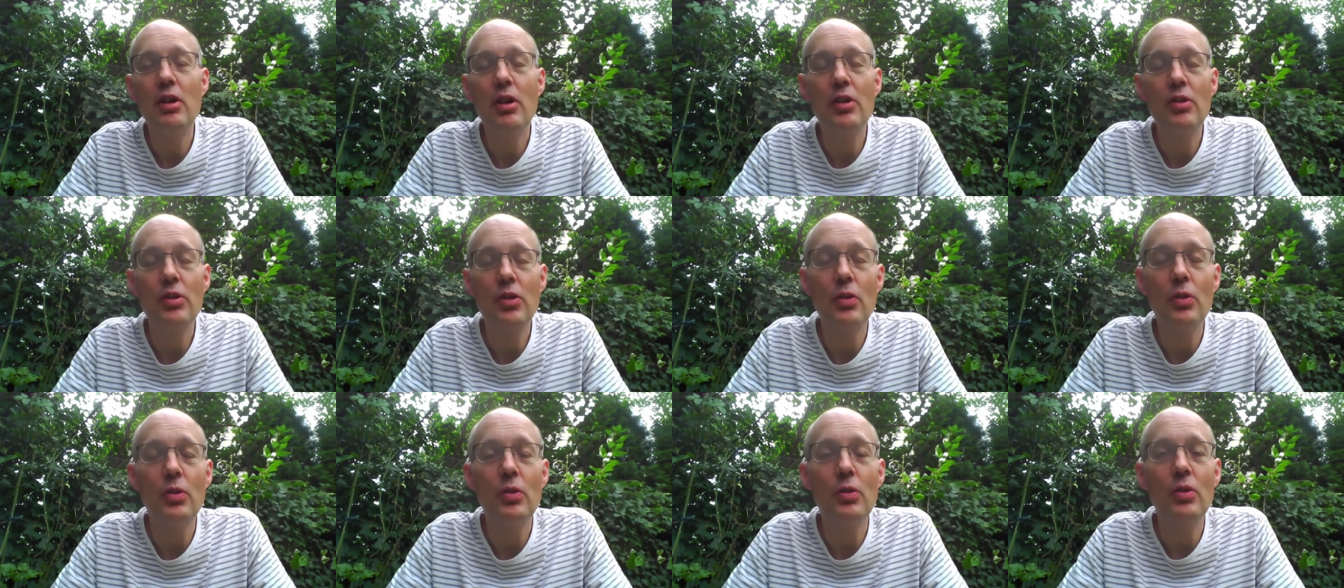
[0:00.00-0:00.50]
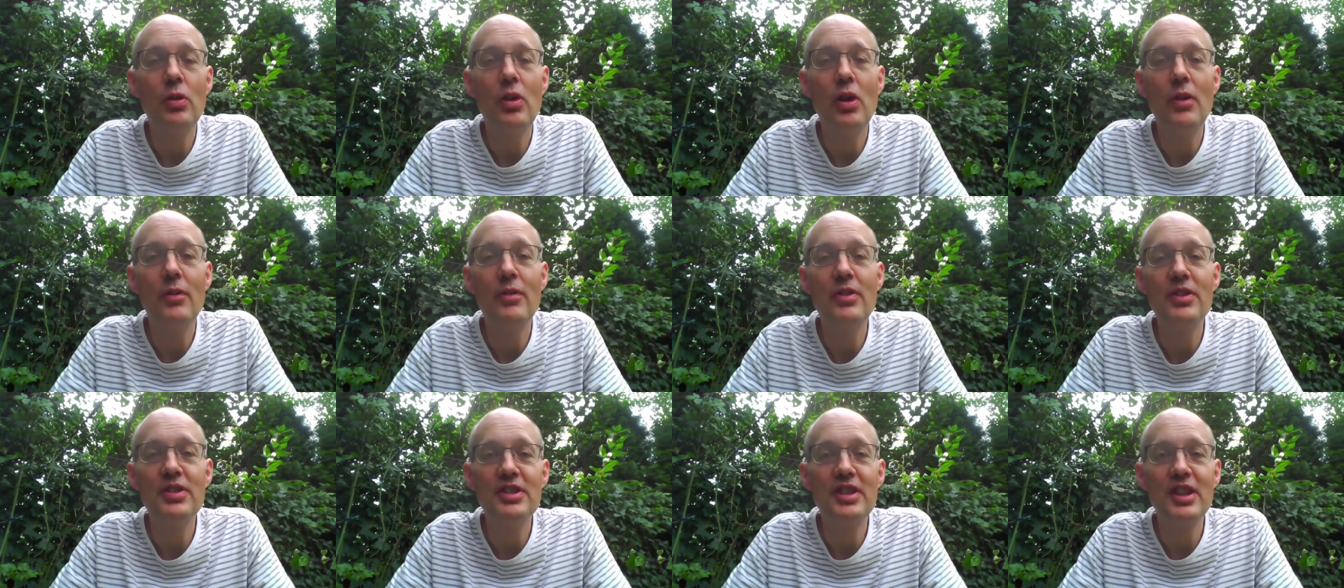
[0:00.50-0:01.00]
though
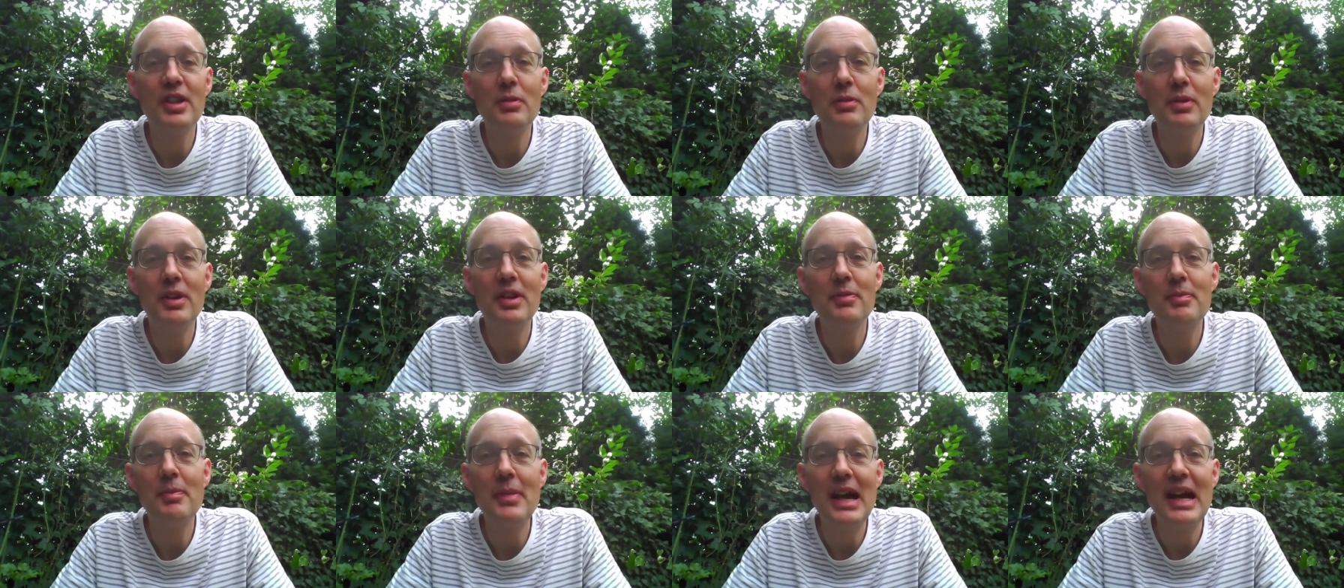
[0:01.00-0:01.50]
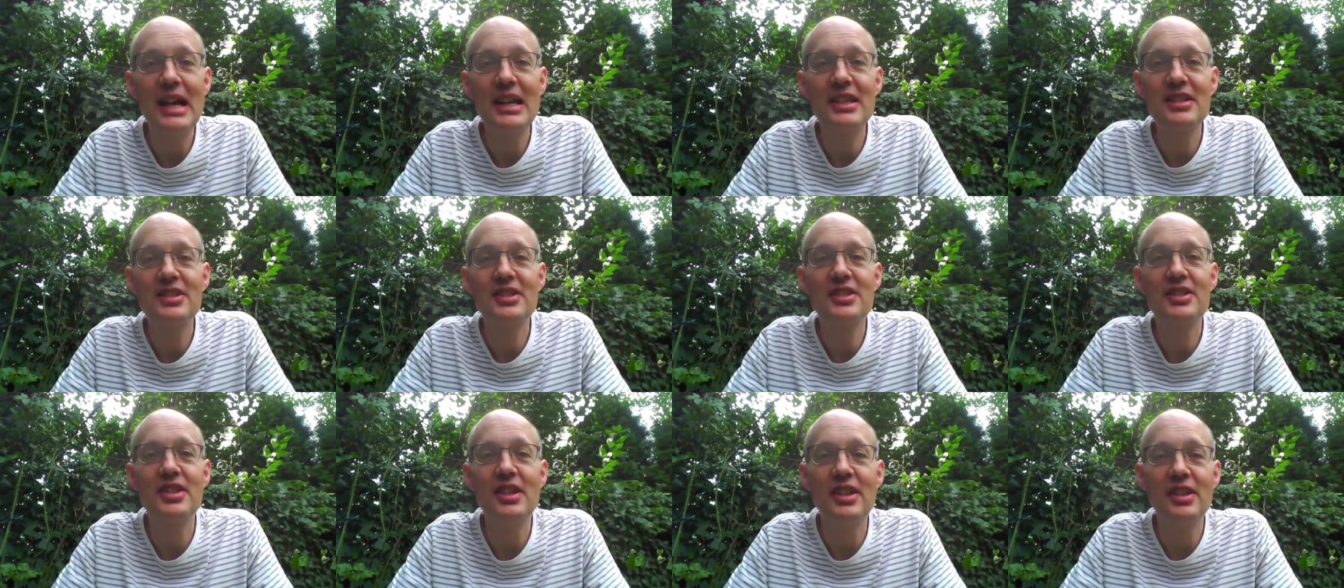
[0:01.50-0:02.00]
obviously with
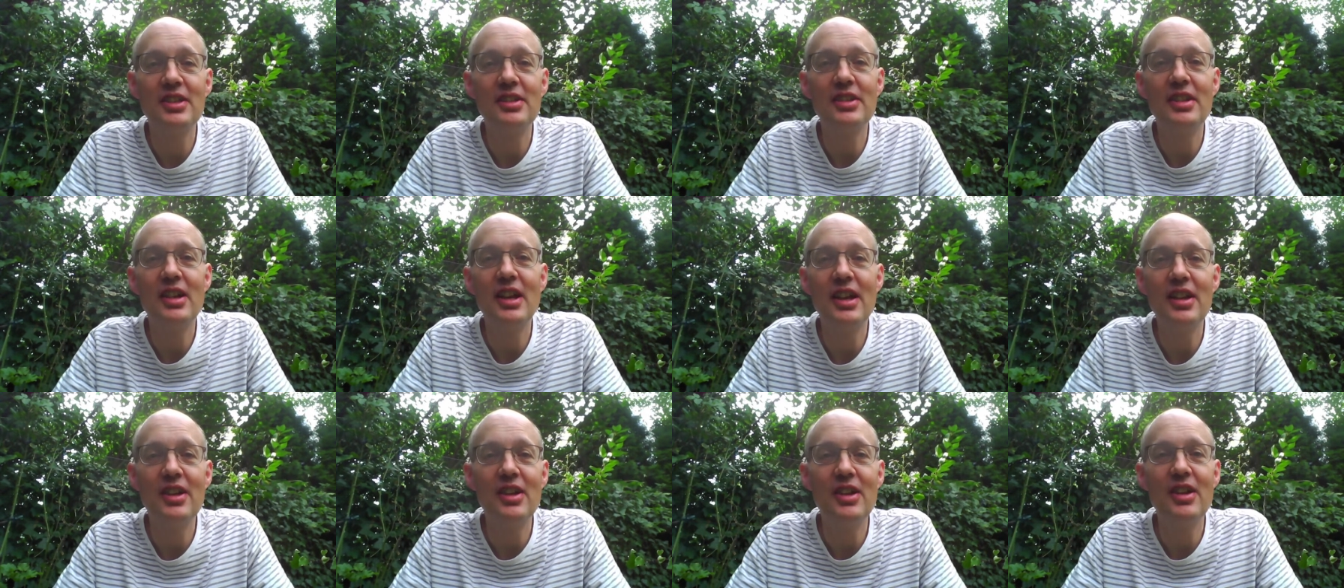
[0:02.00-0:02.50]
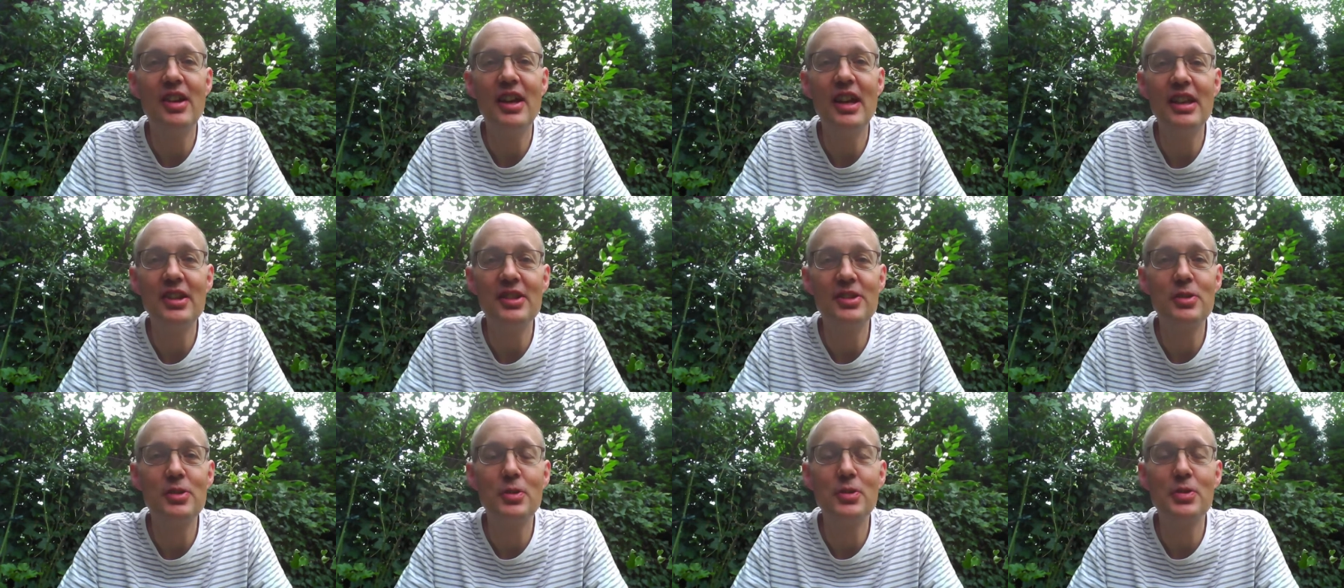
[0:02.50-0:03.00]
masks and, and, and
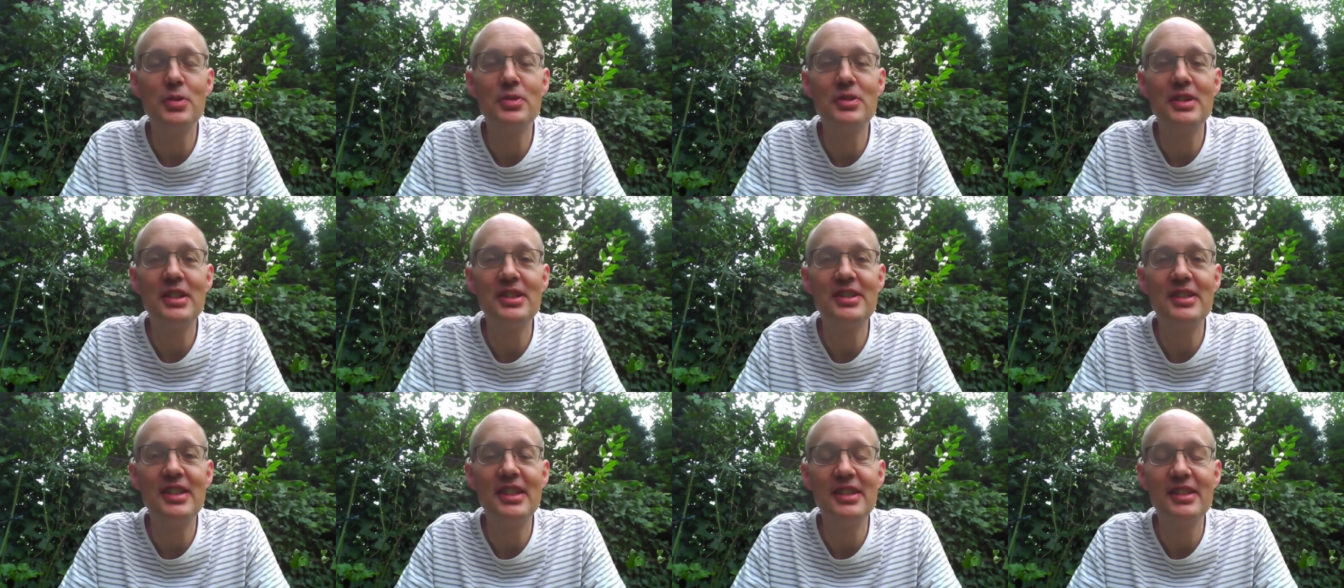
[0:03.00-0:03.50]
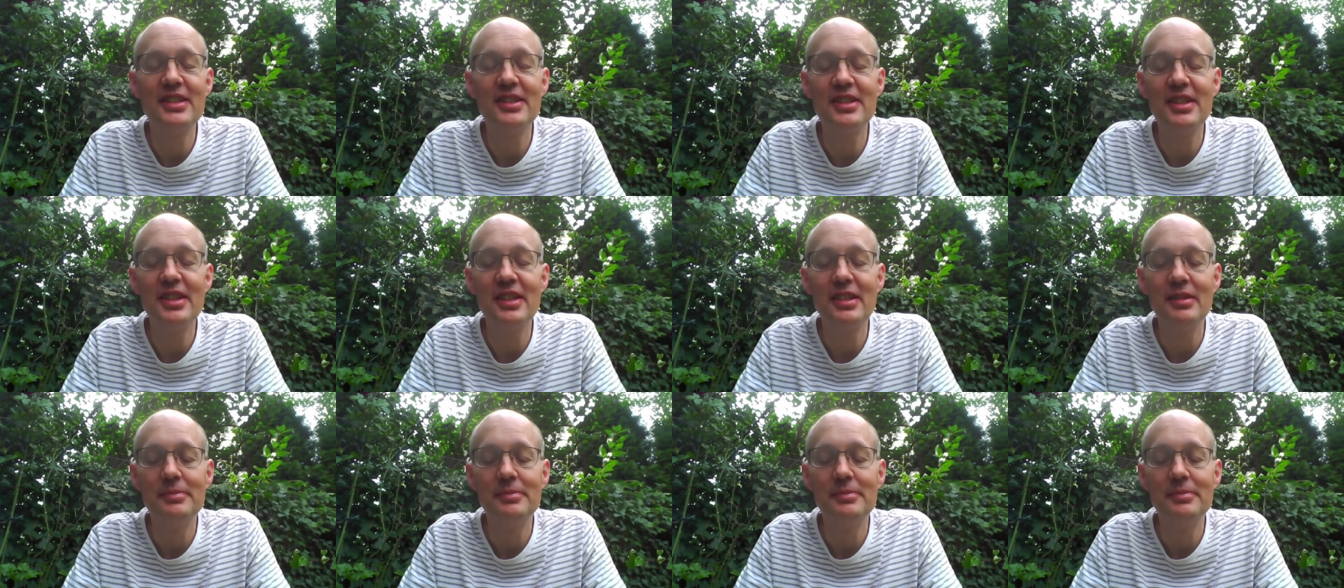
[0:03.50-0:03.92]
social distancing.